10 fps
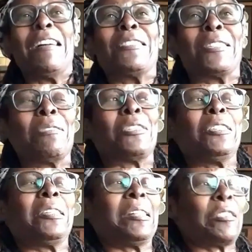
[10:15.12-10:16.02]
I said, do
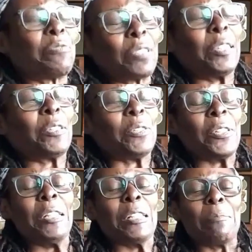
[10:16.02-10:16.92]
you think it's really
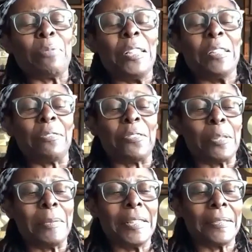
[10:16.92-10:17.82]
corny? And I played it
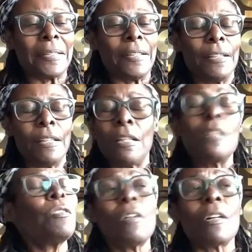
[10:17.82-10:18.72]
for him. And he said,
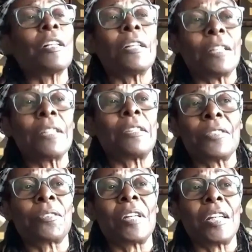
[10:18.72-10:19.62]
no, I think
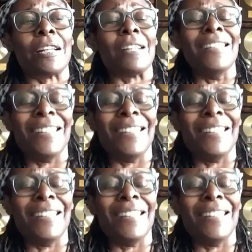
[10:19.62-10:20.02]
it's great.